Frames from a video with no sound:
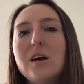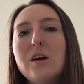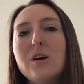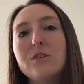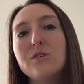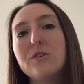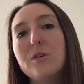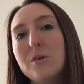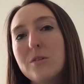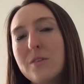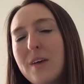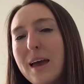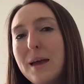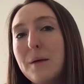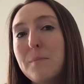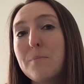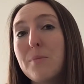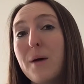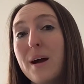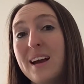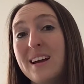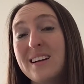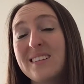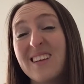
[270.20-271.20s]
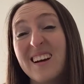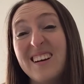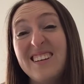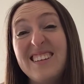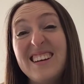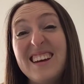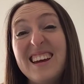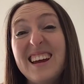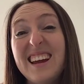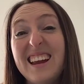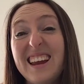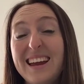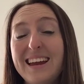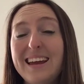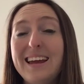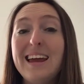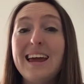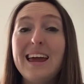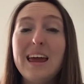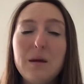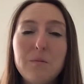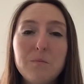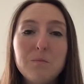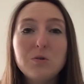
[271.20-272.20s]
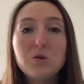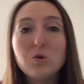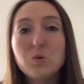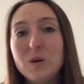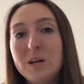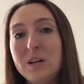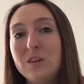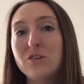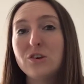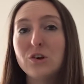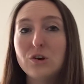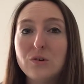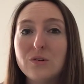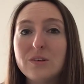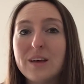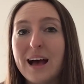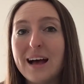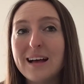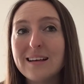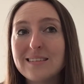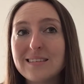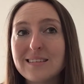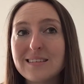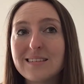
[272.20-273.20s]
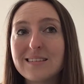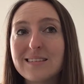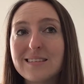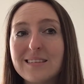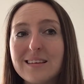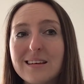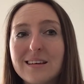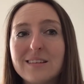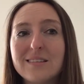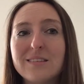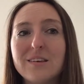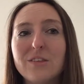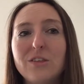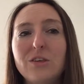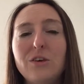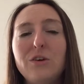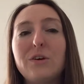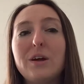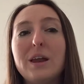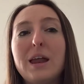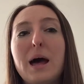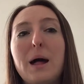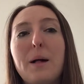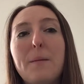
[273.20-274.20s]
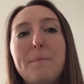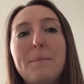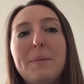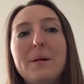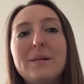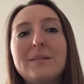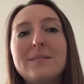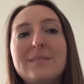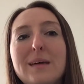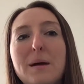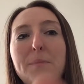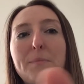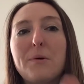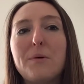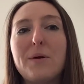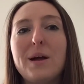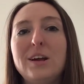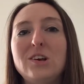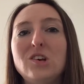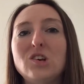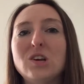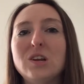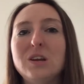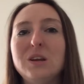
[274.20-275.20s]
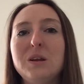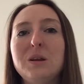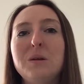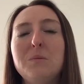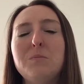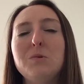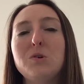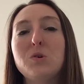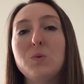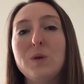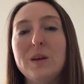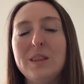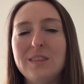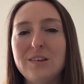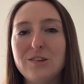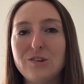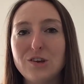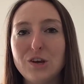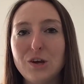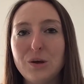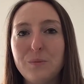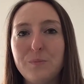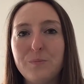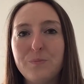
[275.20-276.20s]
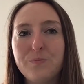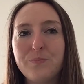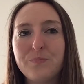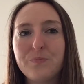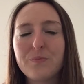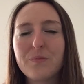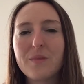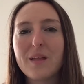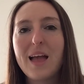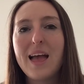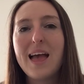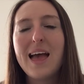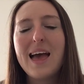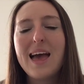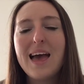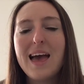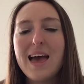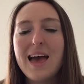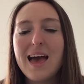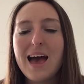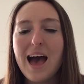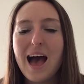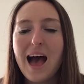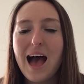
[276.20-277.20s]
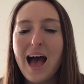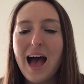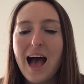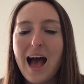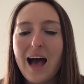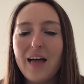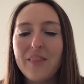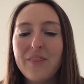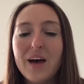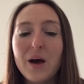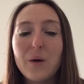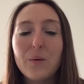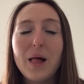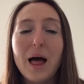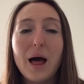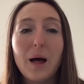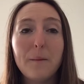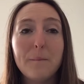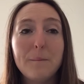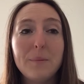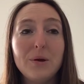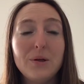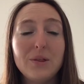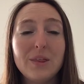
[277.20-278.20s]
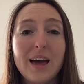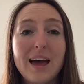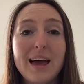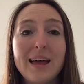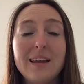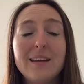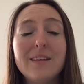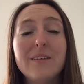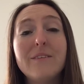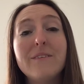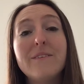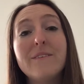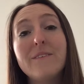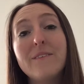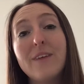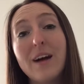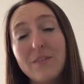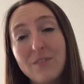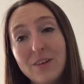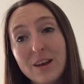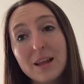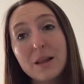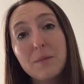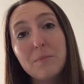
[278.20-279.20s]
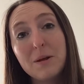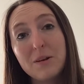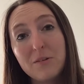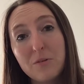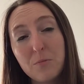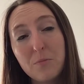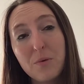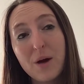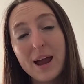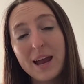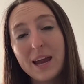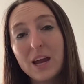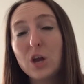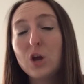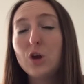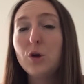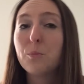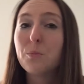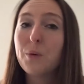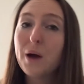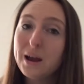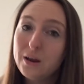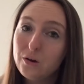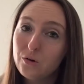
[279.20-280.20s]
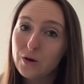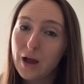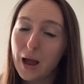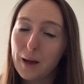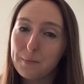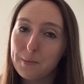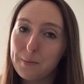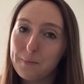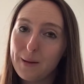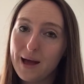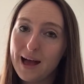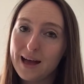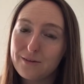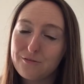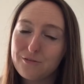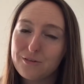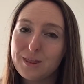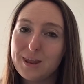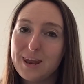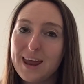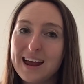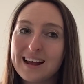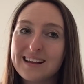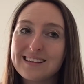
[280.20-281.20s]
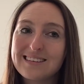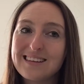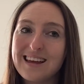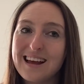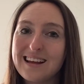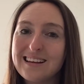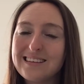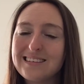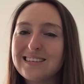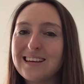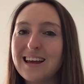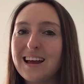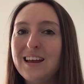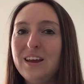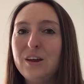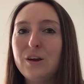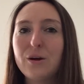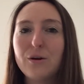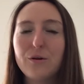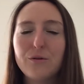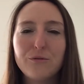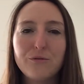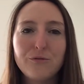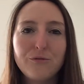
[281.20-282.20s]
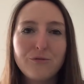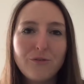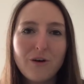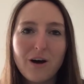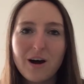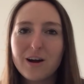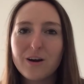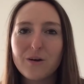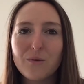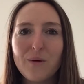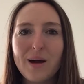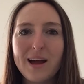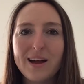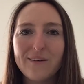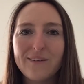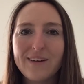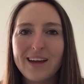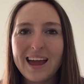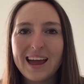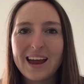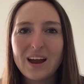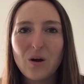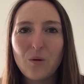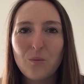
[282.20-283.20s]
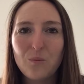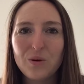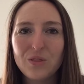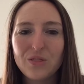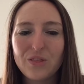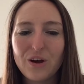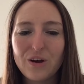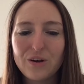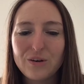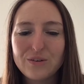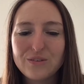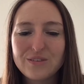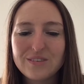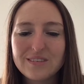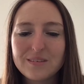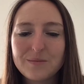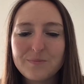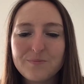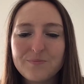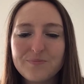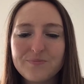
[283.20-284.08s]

So take breaks, ideally, in between two tasks, so that you can help build separation between the two. And that will help you then have a little bit of a break, your brain will get prepared for the next task and you can fire away on getting on with those.